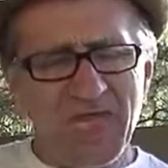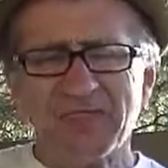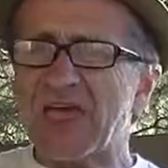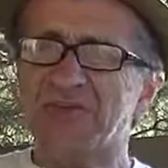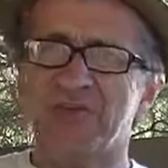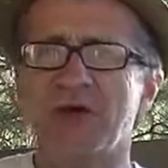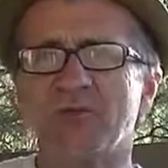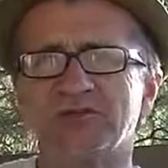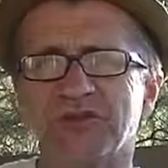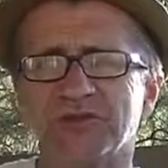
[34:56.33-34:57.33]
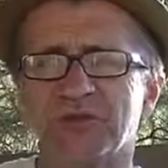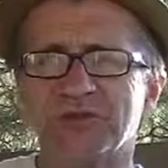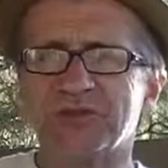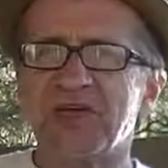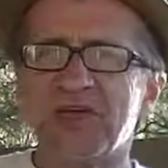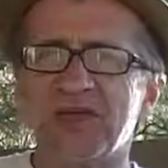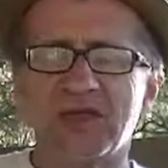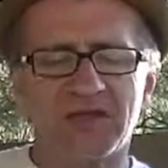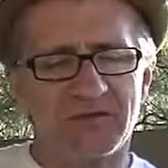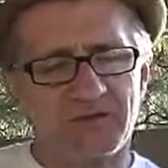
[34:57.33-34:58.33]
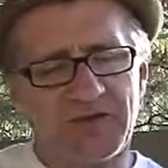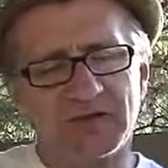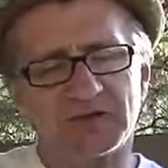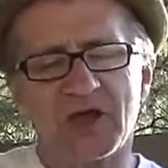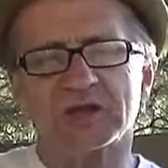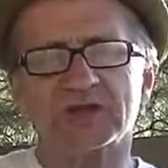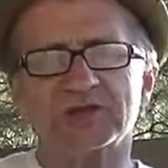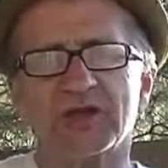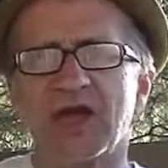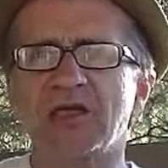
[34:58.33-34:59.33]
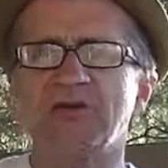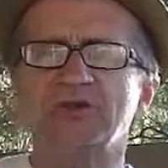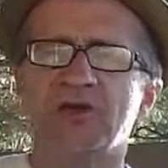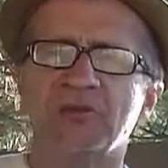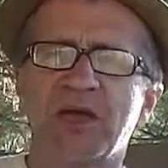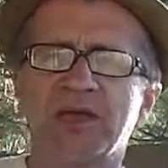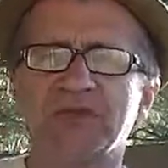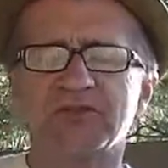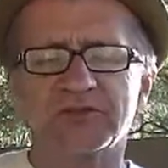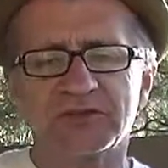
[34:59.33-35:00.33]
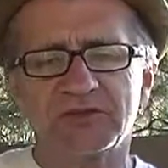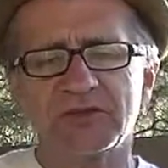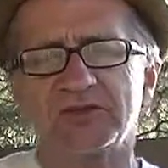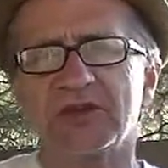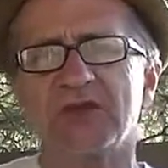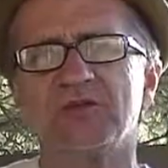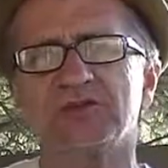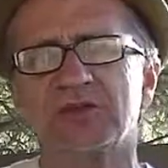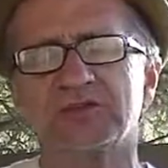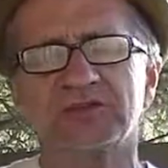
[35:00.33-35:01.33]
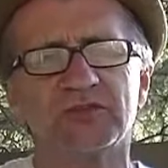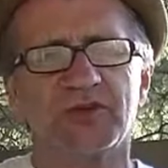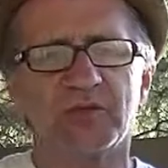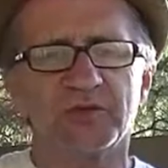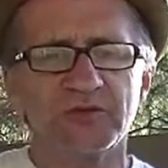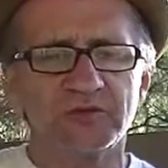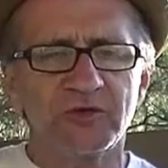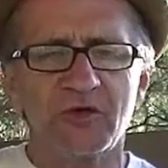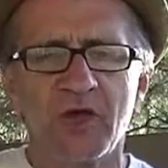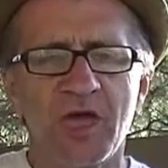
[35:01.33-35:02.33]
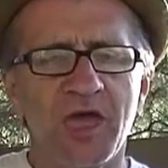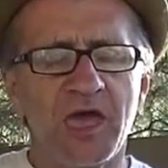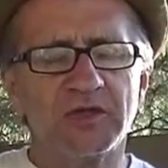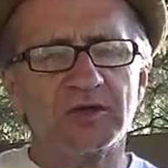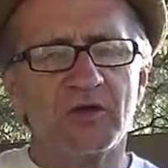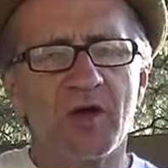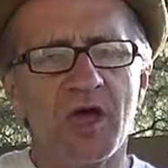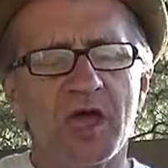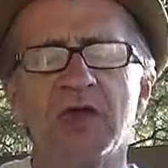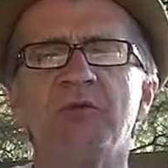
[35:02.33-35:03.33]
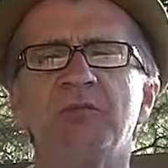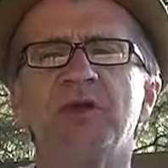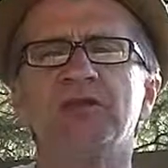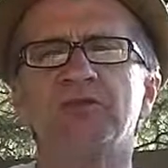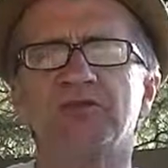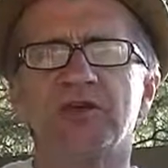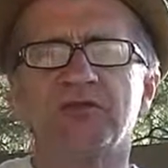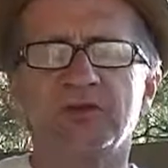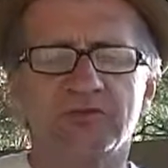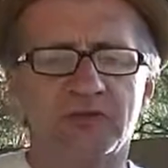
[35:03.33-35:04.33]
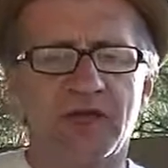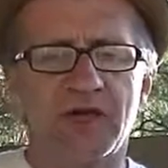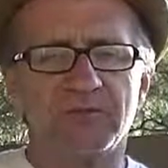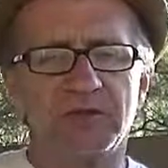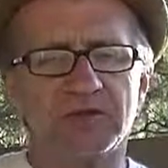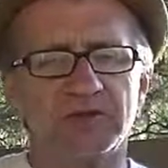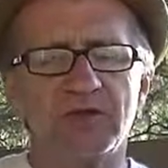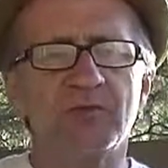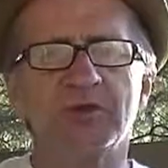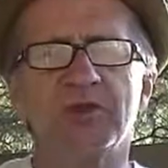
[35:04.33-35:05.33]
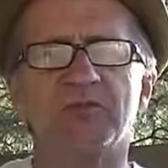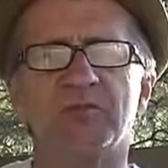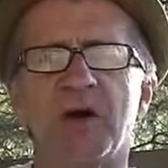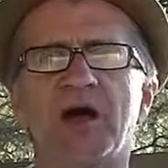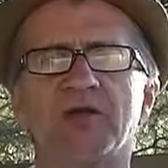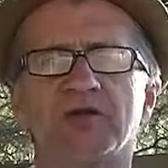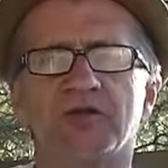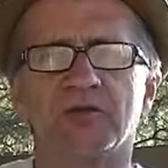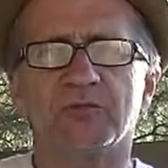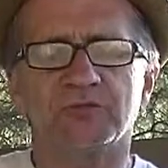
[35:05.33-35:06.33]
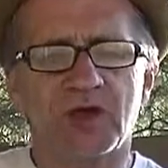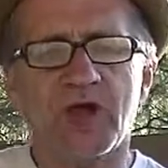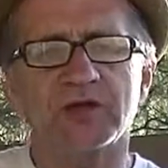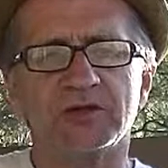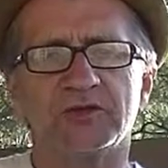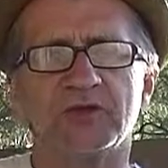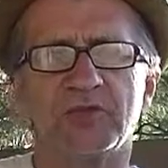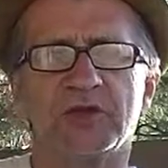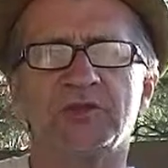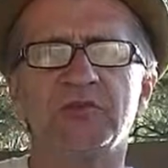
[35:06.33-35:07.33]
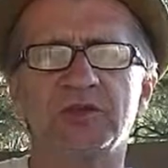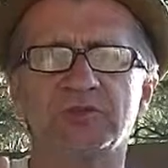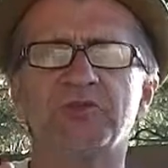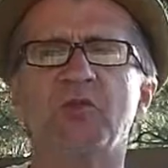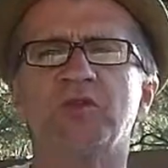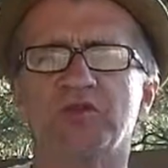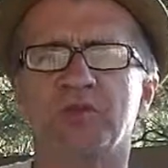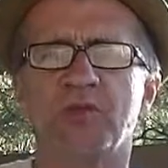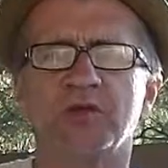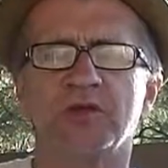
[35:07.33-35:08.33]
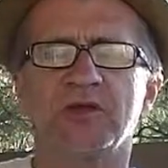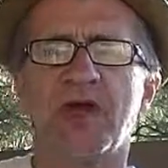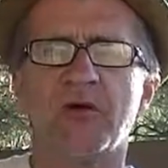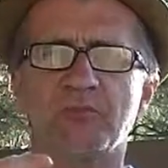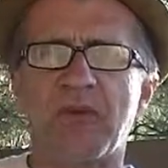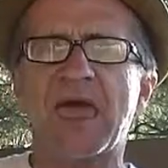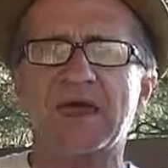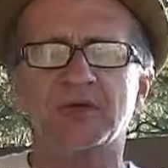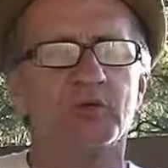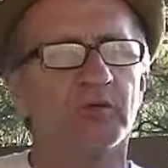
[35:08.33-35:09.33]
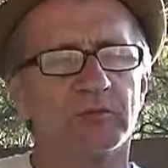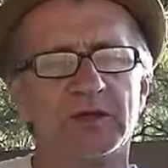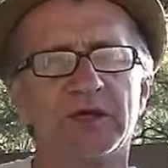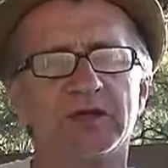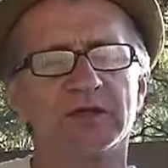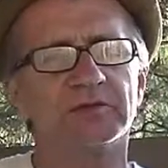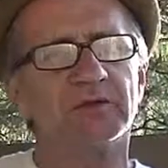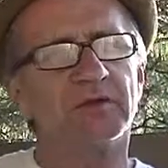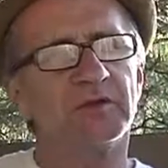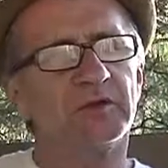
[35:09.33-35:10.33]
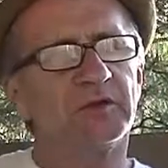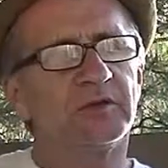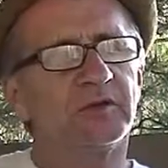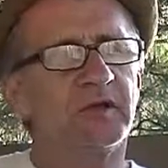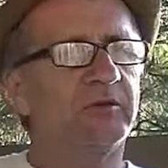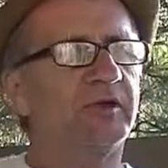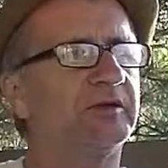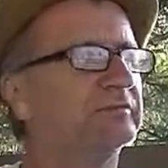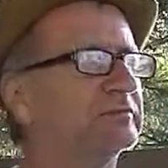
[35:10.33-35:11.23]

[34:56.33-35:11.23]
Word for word: that's not what Chuck Smith said, and if I could talk to Chuck, I knew Chuck back in the 60s, and I knew Chuck a couple years ago, and you know, it would be interesting if he was alive, because he wouldn't even bother, you know, talking to you, because he'd be so disappointed in how bad you're relating. And I went,